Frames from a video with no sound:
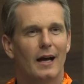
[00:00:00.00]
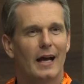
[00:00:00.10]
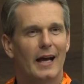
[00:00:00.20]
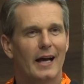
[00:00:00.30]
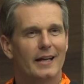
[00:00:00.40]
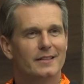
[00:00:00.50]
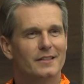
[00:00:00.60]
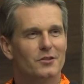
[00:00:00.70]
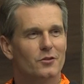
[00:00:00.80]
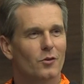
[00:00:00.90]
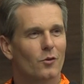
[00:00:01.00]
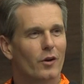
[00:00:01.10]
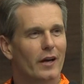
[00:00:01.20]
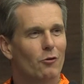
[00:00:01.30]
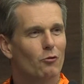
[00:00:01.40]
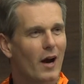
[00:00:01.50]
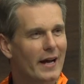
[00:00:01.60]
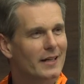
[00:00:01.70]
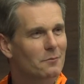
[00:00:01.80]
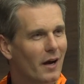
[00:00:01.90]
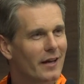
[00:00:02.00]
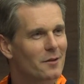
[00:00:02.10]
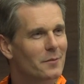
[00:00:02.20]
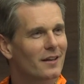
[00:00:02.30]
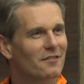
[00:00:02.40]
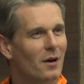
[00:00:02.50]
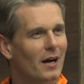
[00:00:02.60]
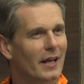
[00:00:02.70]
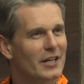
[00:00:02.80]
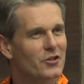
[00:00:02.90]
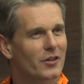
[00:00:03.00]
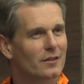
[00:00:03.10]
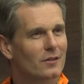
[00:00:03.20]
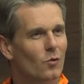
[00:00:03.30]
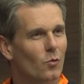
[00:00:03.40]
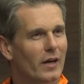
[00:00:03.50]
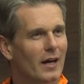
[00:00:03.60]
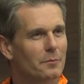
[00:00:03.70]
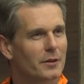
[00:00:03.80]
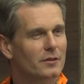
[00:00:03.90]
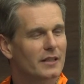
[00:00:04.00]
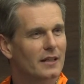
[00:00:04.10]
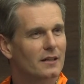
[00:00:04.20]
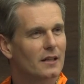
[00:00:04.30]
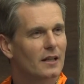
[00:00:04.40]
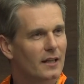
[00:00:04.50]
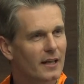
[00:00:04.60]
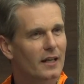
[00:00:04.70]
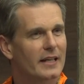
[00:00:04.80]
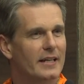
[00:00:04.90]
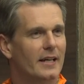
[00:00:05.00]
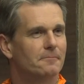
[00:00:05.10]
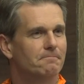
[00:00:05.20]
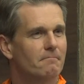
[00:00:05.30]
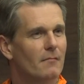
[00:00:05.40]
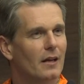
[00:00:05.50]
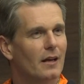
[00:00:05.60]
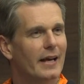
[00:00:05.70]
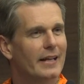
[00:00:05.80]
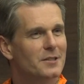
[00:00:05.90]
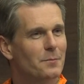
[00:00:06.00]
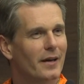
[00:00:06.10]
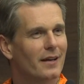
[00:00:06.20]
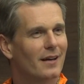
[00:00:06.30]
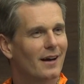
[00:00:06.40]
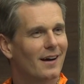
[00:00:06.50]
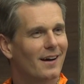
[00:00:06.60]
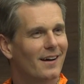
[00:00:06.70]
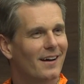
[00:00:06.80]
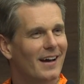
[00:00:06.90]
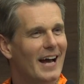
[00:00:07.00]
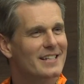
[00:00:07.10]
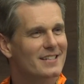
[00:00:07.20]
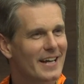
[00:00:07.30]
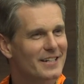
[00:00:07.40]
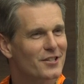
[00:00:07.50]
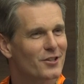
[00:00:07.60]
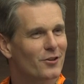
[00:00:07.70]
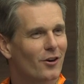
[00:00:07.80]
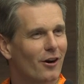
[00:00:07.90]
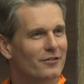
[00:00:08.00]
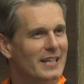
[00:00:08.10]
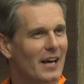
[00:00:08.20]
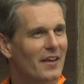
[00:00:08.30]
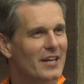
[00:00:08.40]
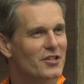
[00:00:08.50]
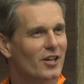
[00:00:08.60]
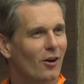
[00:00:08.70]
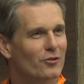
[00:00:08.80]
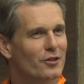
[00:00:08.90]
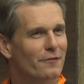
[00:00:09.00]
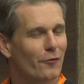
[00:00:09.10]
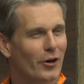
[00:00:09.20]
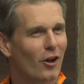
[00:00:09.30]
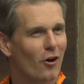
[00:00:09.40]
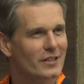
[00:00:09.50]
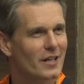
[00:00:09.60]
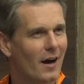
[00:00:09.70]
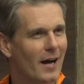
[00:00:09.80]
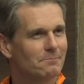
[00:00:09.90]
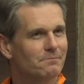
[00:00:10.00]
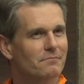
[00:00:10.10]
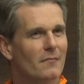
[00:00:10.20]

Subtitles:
And right in the middle of my lecturate, we are building Little India. It's been a centre of South Asian culture for a long time.